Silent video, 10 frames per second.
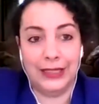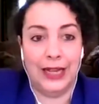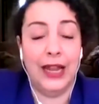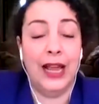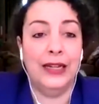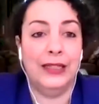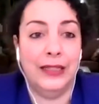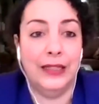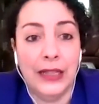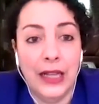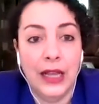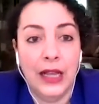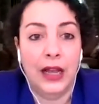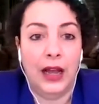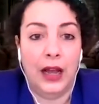analysis,
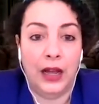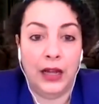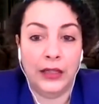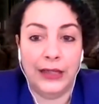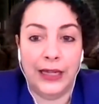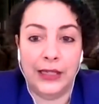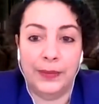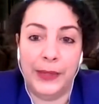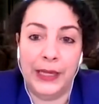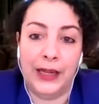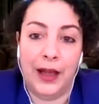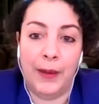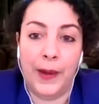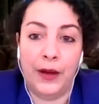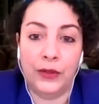they speak
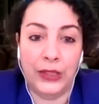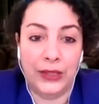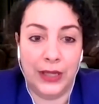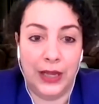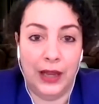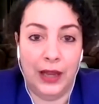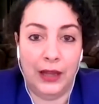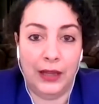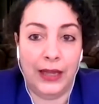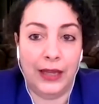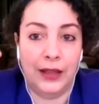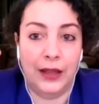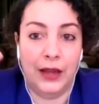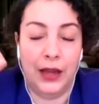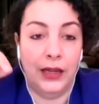about it like
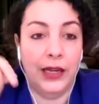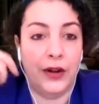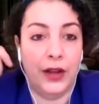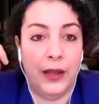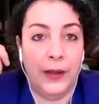in a,